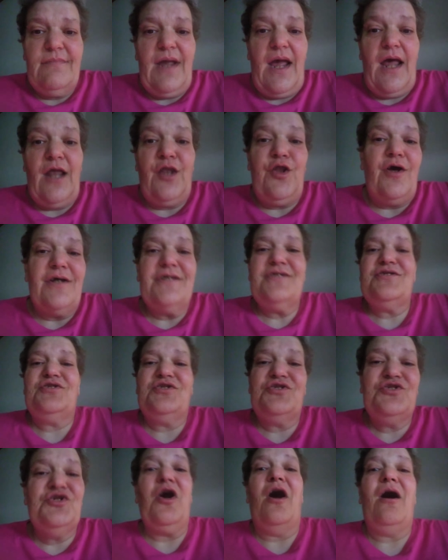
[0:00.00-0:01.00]
I lost a
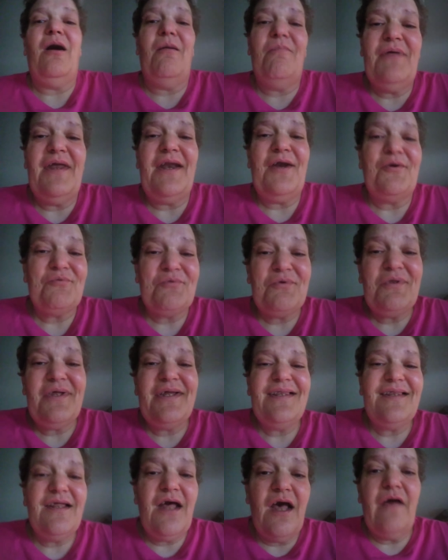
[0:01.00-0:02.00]
job that I really
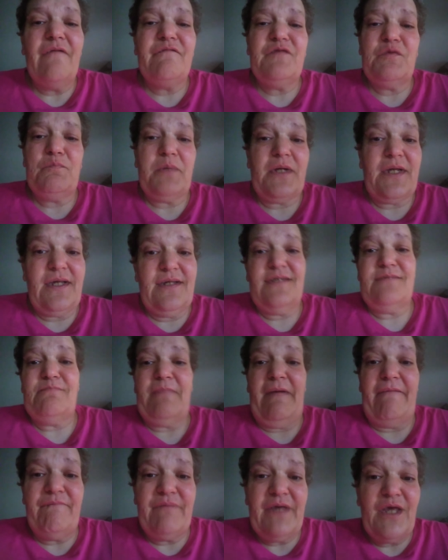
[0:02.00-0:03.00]
loved because
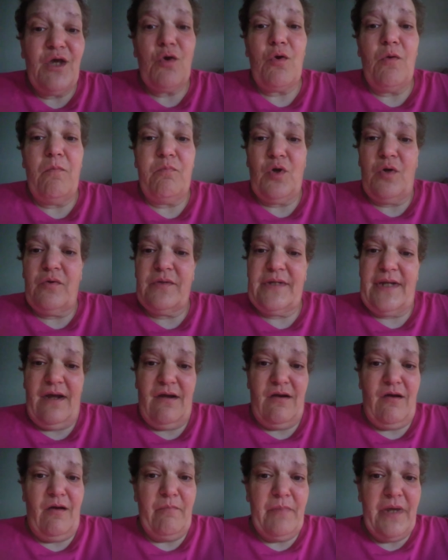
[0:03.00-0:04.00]
my vehicle broke
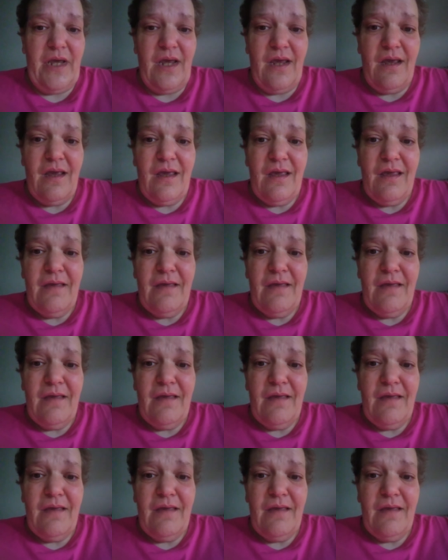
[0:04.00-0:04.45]
down on me.